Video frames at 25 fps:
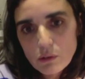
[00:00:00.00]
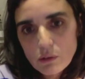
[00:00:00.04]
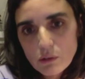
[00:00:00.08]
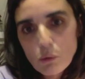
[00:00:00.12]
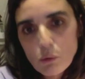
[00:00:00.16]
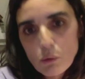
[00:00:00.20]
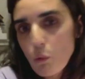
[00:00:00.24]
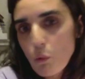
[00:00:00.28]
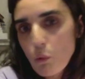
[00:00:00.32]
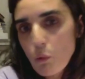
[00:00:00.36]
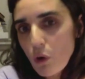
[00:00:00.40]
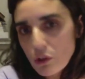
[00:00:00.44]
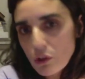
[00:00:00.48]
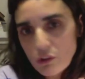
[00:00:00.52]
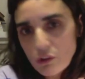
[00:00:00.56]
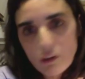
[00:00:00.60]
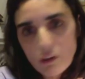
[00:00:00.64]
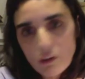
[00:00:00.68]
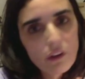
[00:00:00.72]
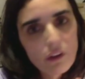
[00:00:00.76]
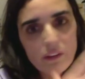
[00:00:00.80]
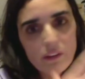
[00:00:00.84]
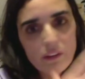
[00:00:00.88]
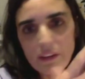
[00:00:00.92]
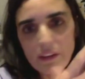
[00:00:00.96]
the
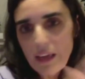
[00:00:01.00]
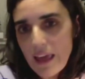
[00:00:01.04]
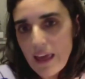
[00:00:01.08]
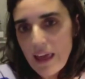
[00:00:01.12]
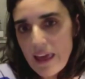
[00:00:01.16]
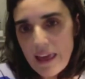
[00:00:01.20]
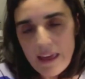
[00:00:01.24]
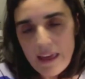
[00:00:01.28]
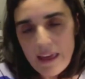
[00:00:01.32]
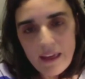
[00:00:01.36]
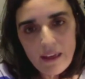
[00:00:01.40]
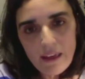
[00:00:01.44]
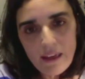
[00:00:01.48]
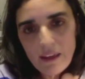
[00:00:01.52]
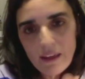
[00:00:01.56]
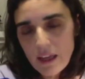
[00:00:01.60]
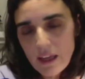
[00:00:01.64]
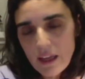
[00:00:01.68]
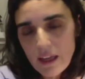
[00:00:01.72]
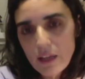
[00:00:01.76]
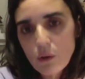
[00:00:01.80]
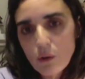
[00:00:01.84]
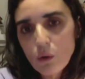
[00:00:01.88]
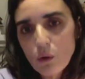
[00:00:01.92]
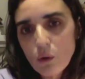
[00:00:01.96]
water, the
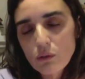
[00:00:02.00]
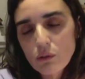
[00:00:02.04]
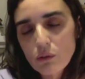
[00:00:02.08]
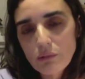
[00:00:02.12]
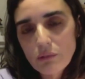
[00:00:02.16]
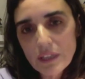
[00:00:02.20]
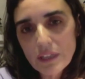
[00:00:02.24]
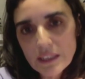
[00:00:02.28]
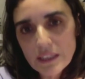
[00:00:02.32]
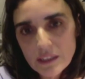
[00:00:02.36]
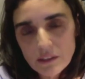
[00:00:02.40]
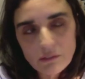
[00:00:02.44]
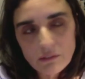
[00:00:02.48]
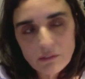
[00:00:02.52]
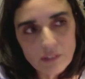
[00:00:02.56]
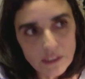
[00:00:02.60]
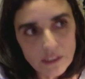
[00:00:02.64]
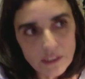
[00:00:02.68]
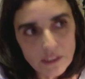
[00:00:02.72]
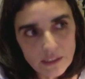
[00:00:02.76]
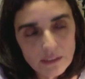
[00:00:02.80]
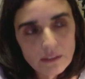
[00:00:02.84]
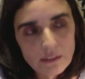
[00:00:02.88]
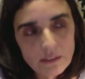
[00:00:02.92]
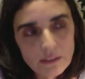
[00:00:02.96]
air, and all the rest of
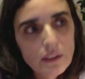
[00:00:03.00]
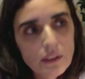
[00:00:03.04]
it,